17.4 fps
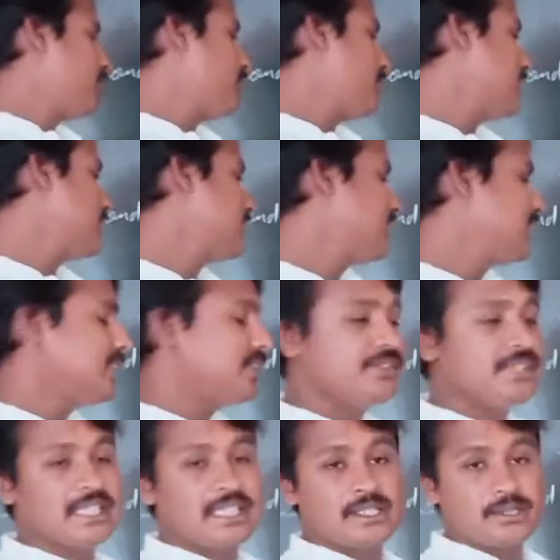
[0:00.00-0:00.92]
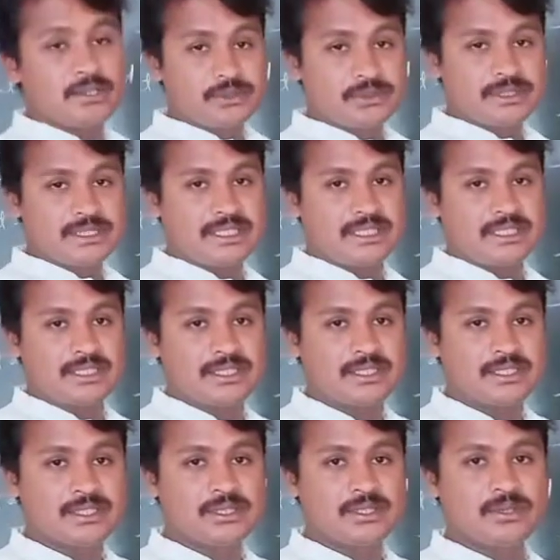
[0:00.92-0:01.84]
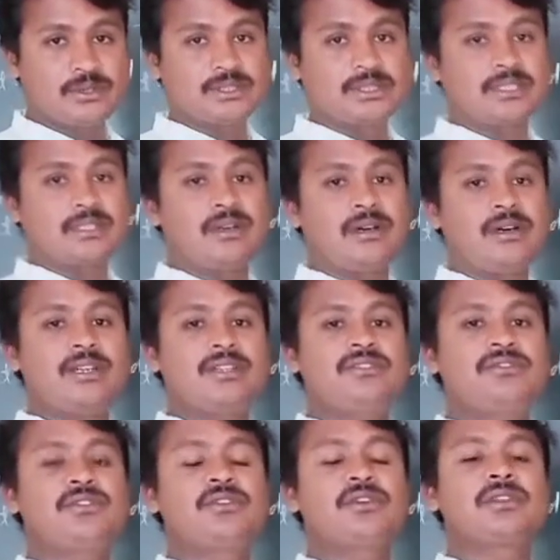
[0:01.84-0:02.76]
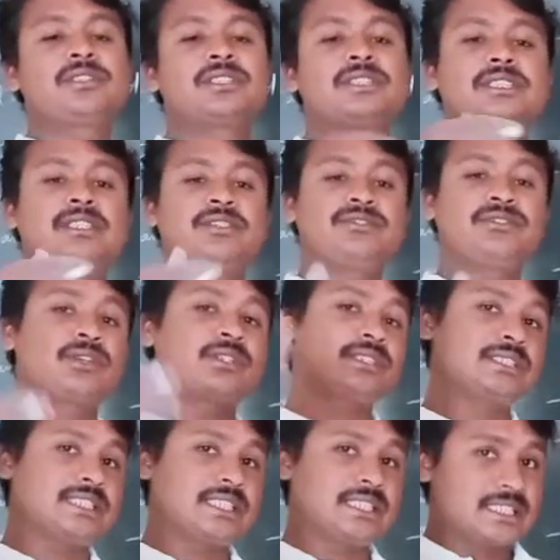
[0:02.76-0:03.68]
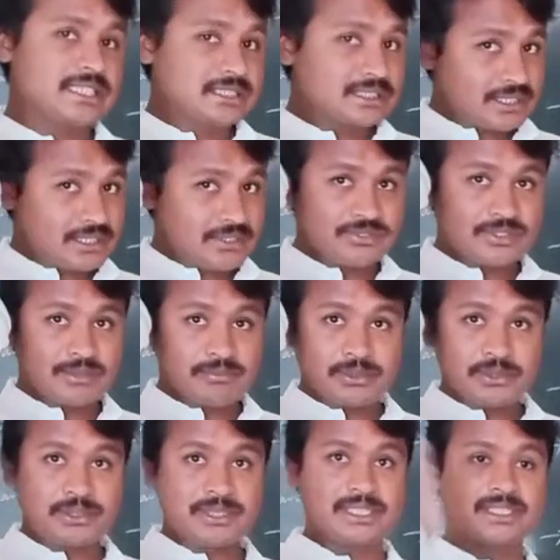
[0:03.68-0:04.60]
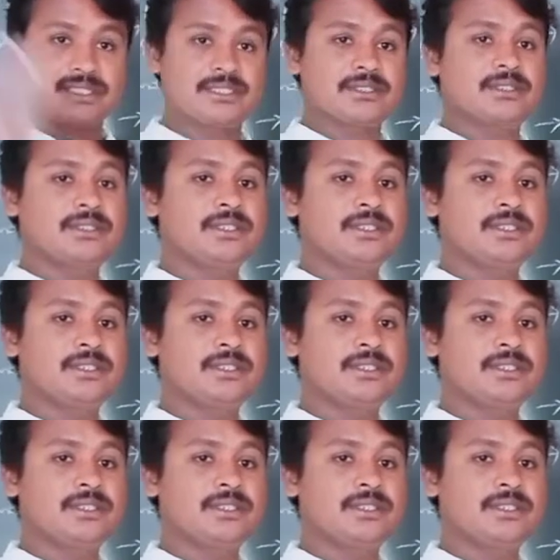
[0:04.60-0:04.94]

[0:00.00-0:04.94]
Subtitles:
present we are using, those are all fourth generation of computers.